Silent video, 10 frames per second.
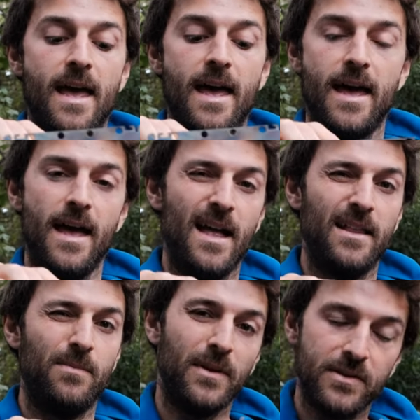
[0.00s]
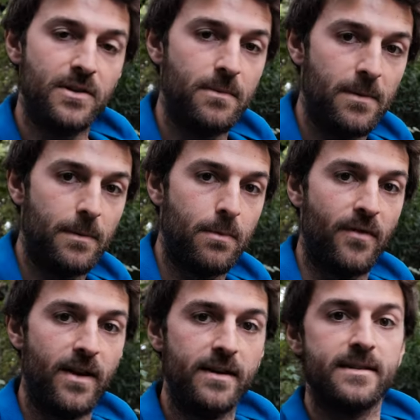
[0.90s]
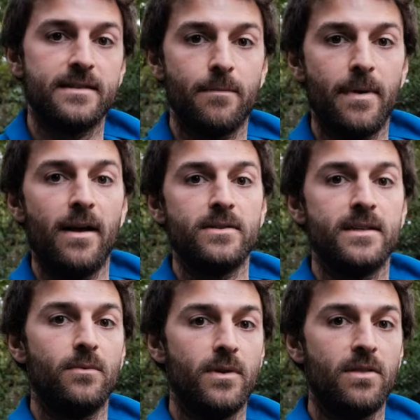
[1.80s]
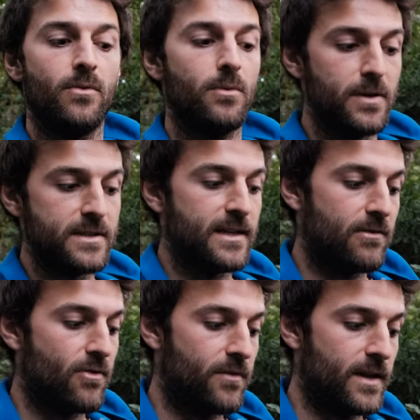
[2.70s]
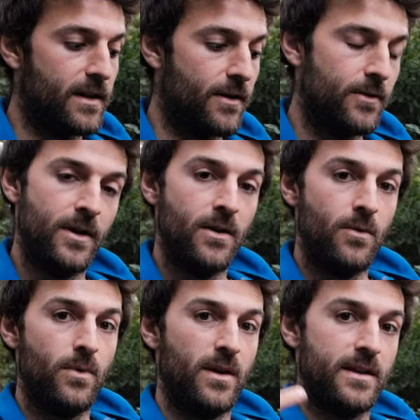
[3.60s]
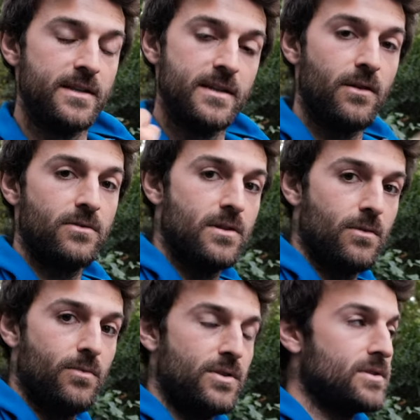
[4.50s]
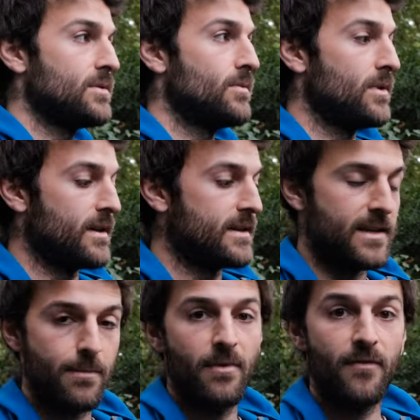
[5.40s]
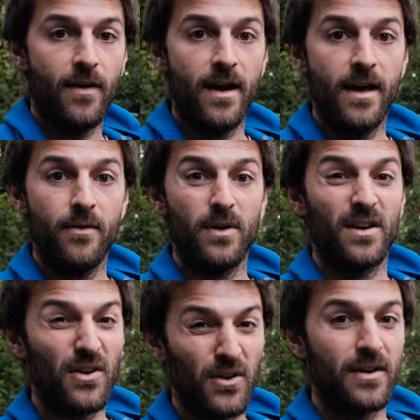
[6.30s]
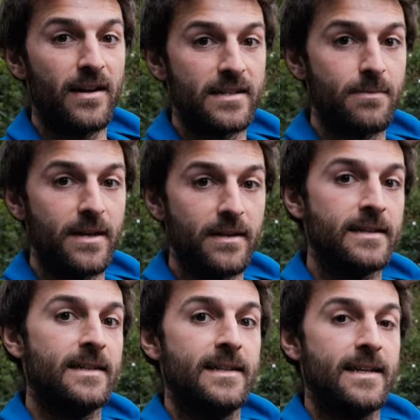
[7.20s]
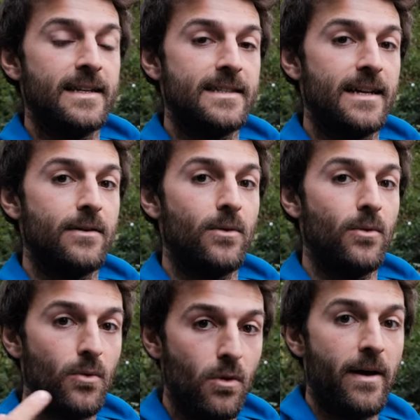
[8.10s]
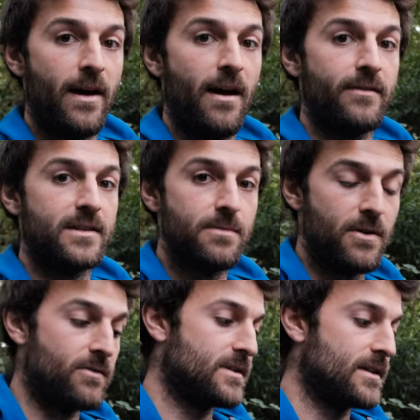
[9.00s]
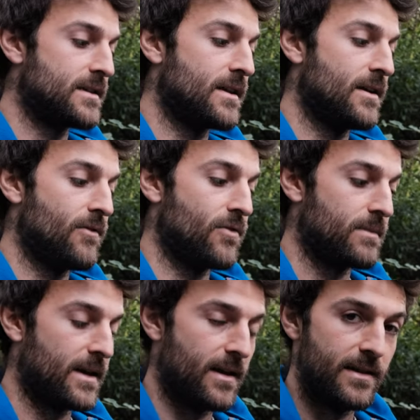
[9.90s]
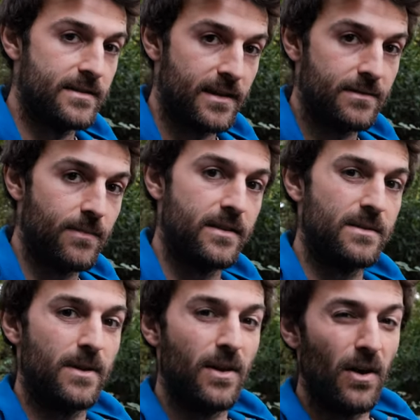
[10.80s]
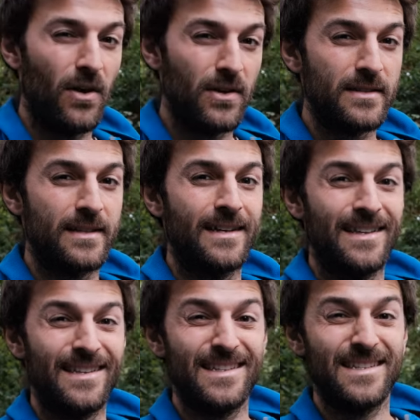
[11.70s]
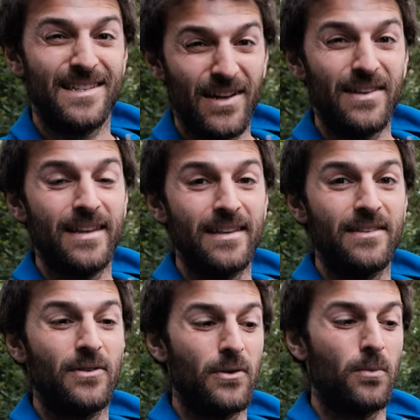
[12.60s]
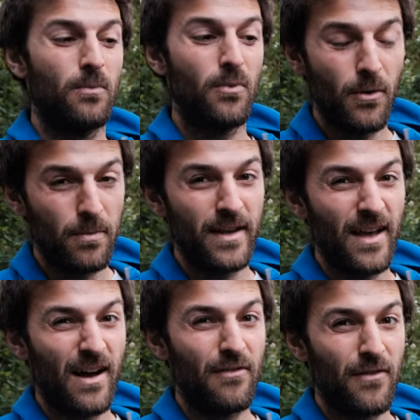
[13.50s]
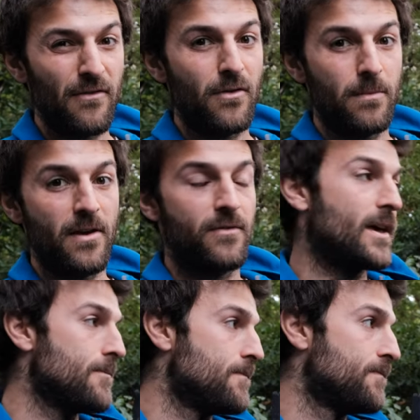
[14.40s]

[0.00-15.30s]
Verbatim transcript: and because so many people have asked us about it, we thought we'd put together a video. We're going to cycle to the woods, we're going to set a fire, we're going to cook a nice meal and tell you all about our experiences from the last six months because this has turned into probably our favourite bit of kit.